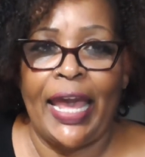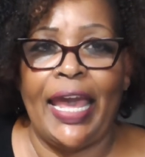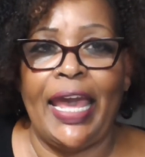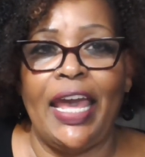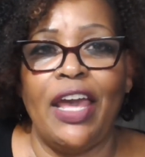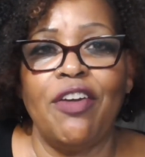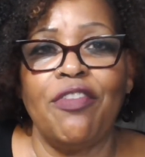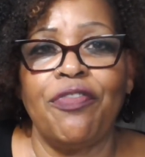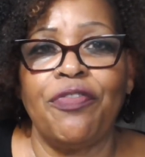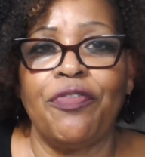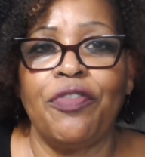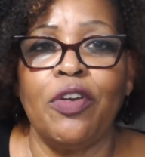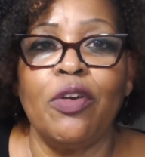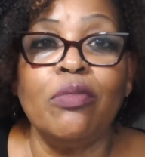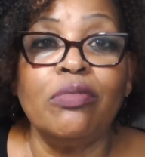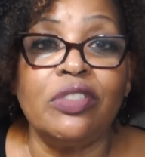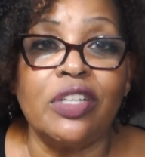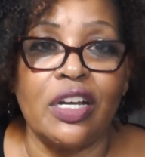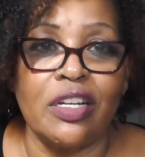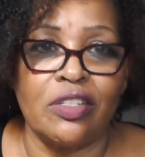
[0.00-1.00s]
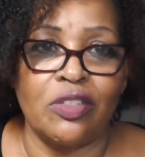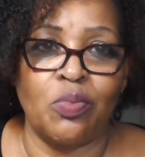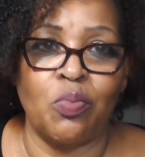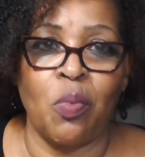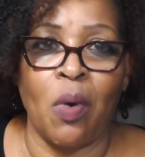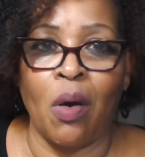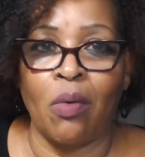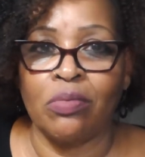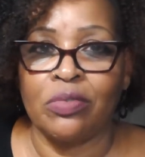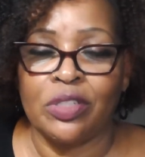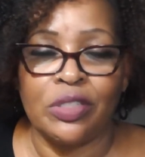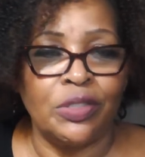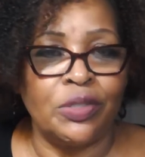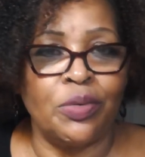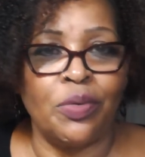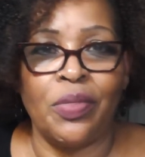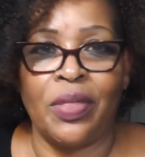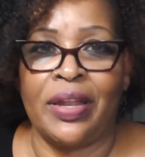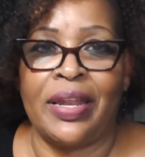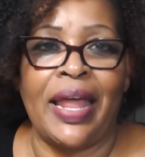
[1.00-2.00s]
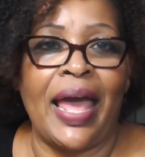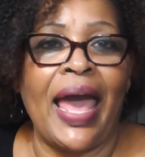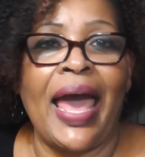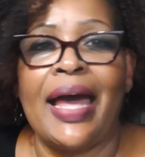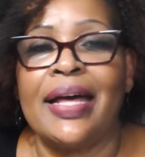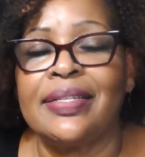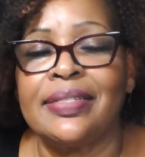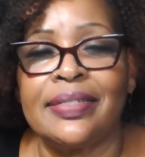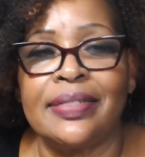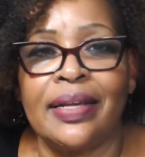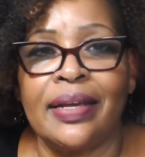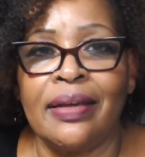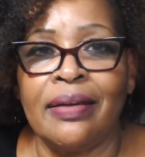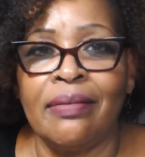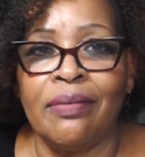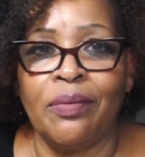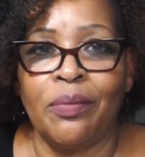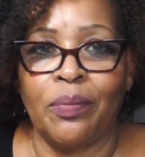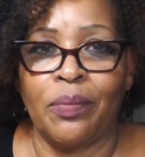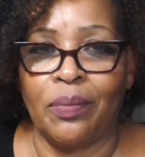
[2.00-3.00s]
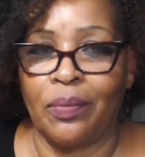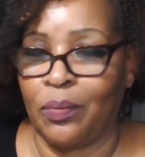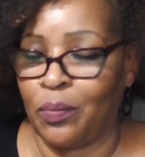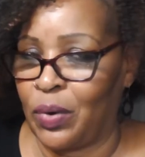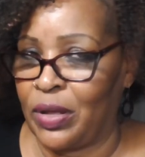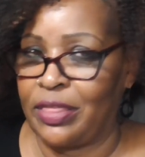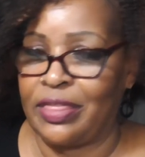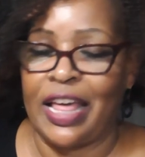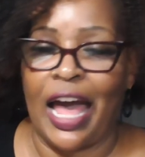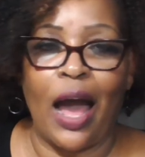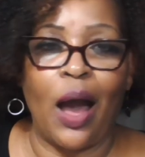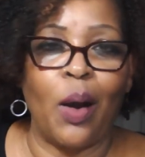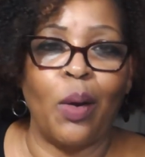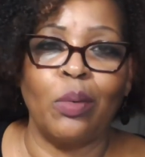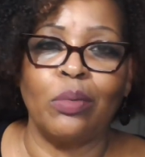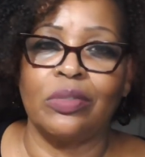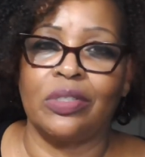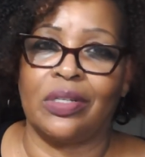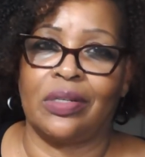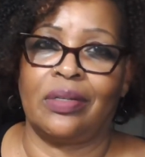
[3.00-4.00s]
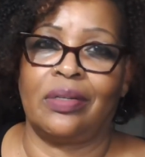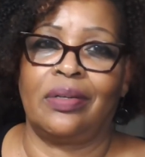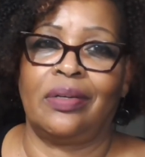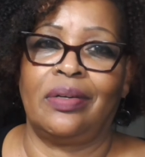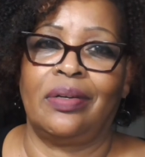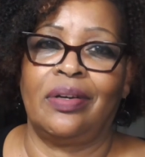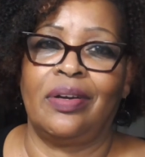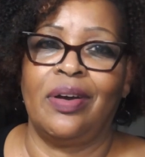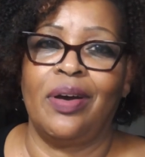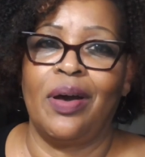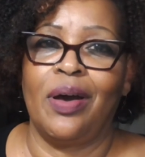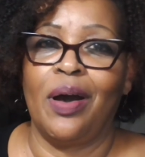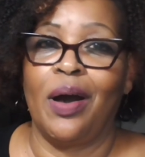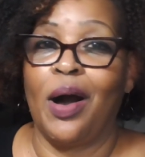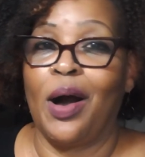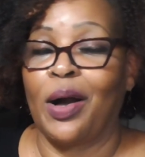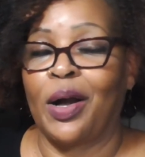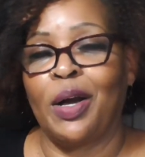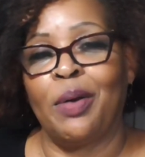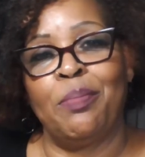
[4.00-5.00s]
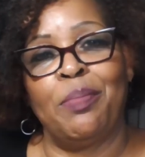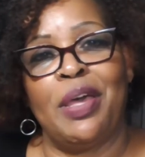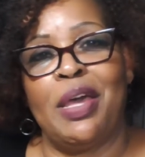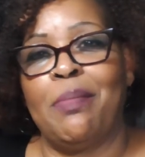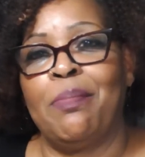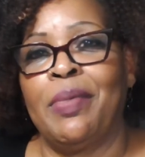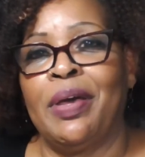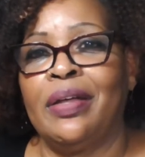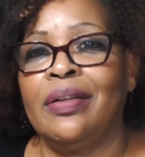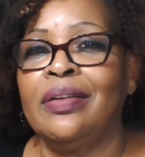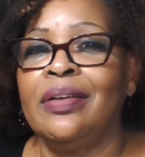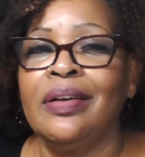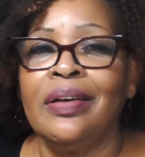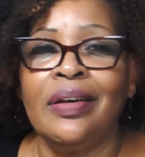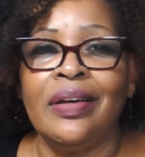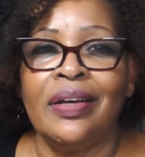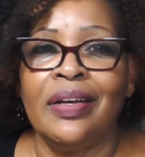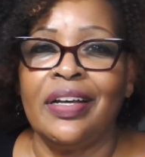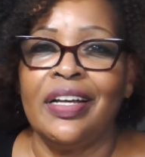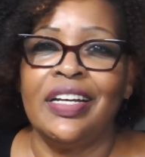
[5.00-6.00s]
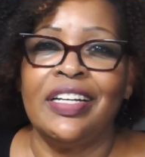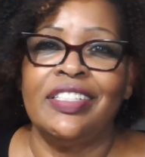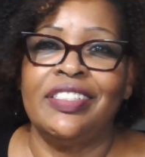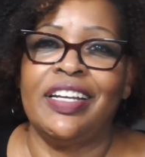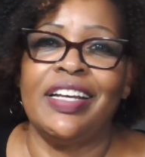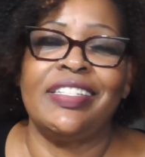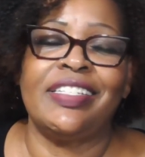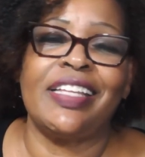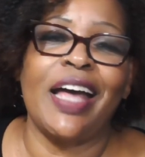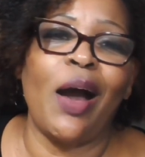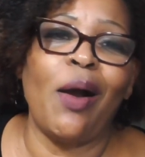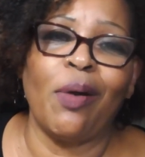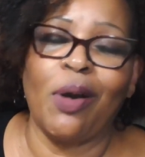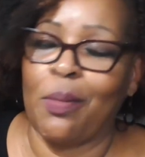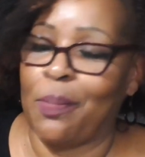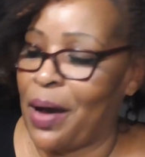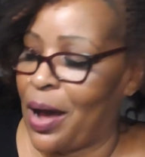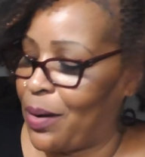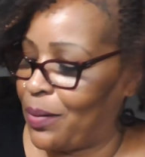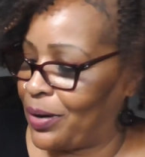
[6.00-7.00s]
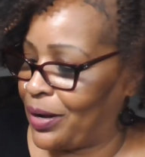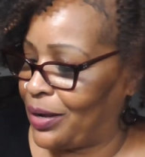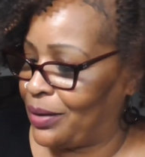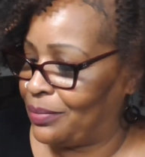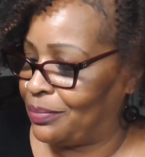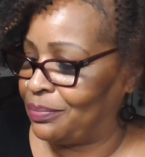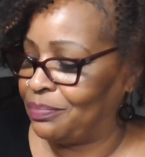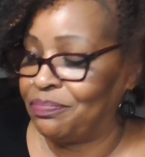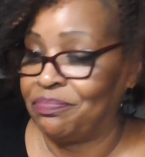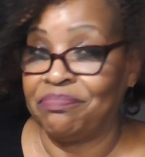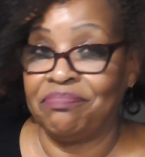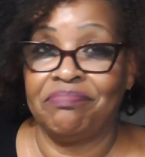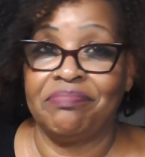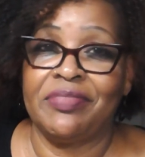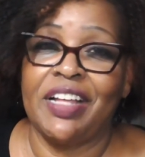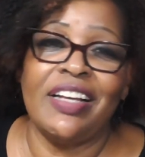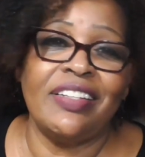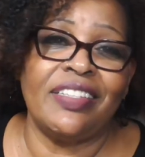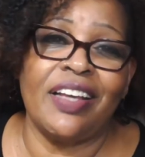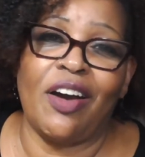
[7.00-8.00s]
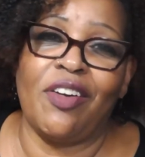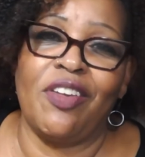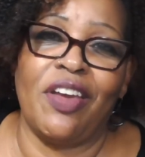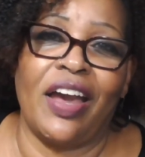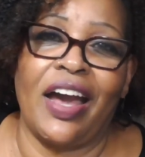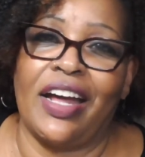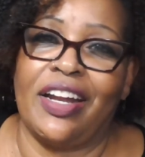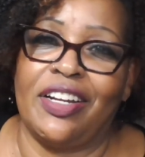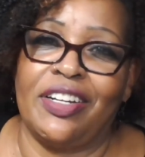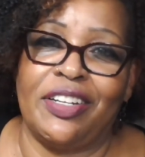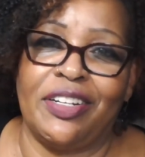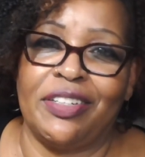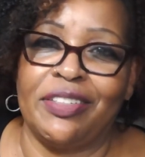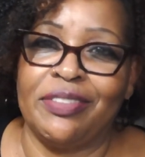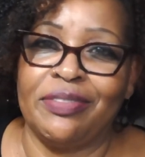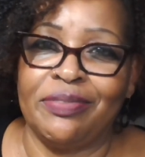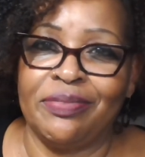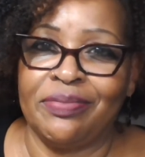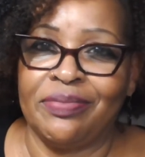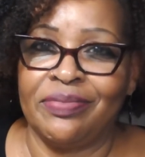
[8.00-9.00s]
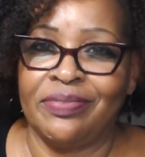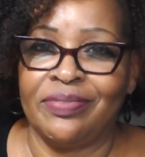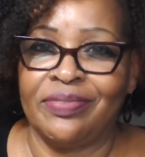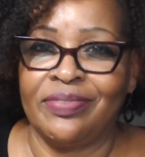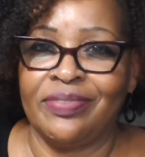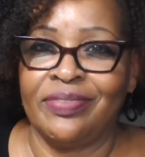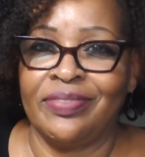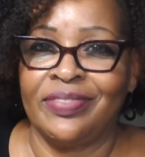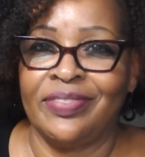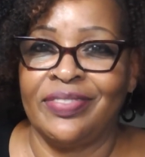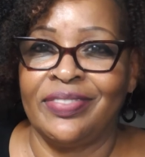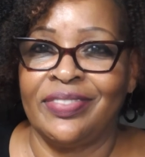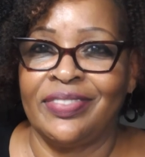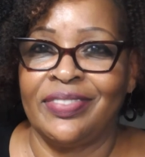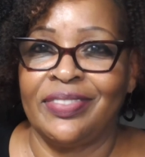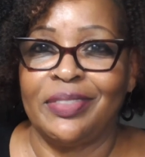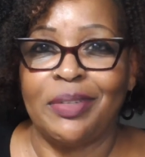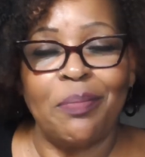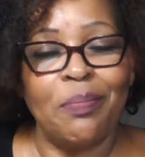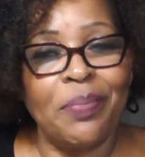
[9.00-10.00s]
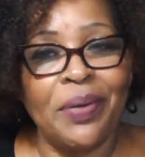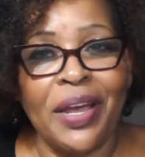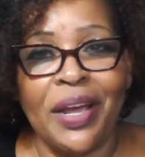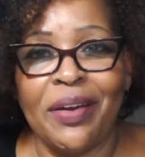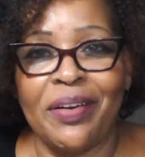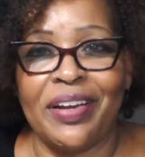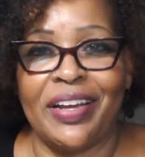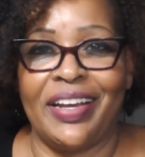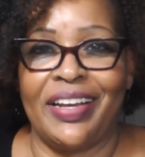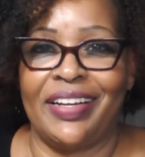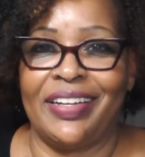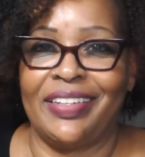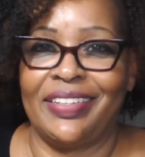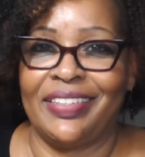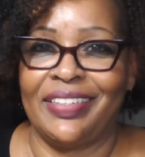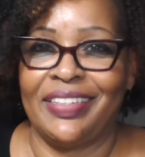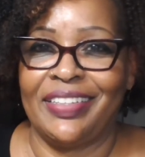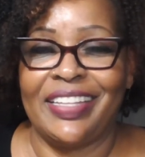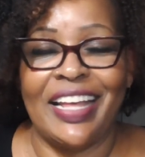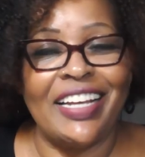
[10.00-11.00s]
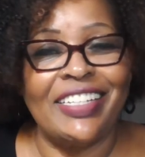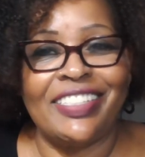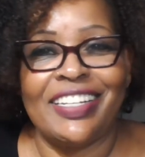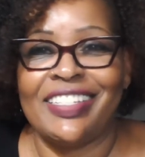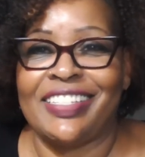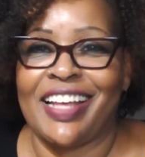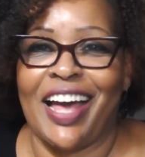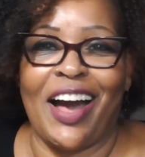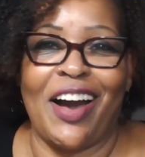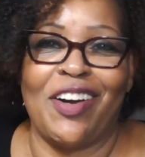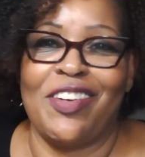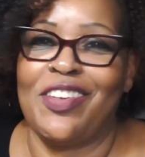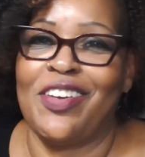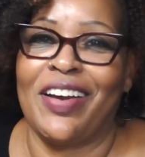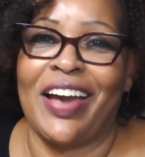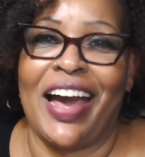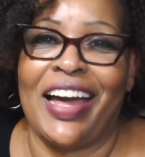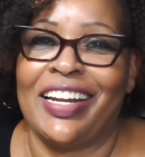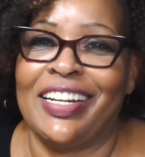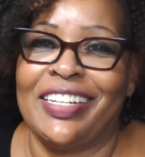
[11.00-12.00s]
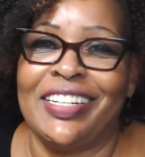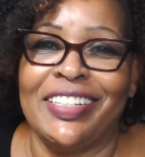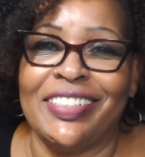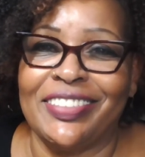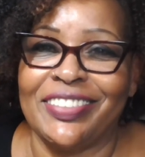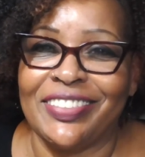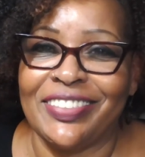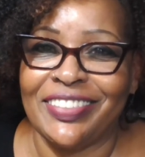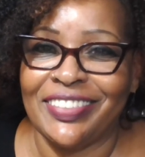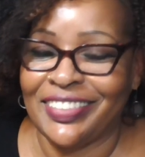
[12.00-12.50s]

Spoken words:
If you just want to do the nasty without a commitment, just talk about it. That's all you gotta do. Period. That's just all you gotta do.